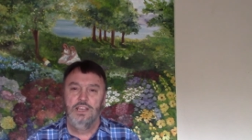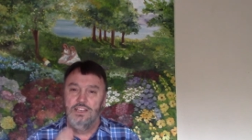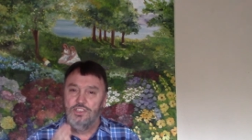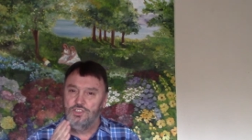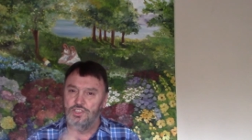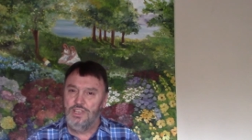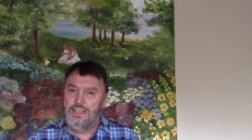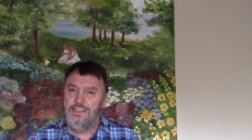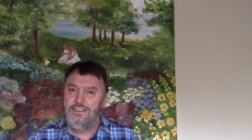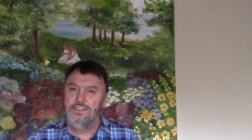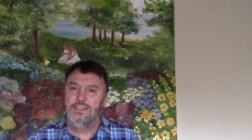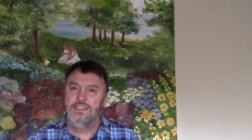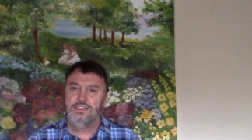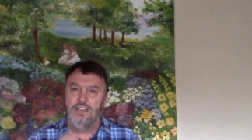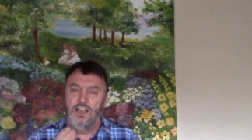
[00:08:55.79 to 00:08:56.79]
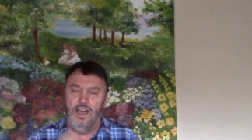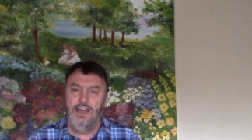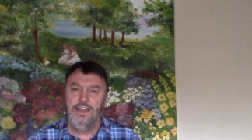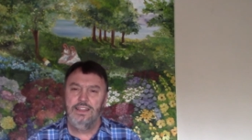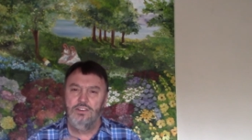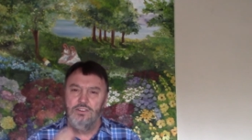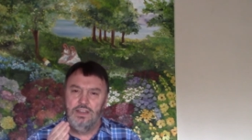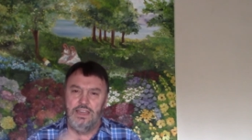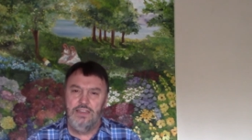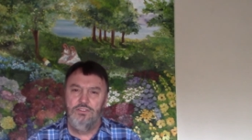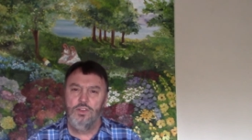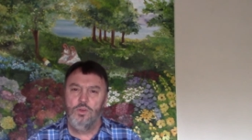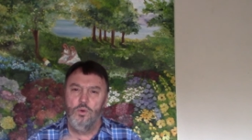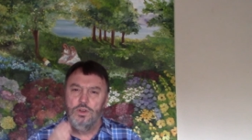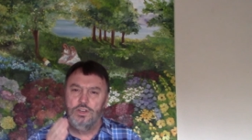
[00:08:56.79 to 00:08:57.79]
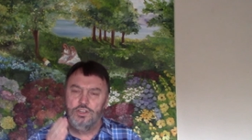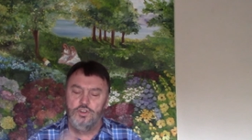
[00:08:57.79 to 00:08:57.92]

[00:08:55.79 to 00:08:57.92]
Satan is hiding around every corner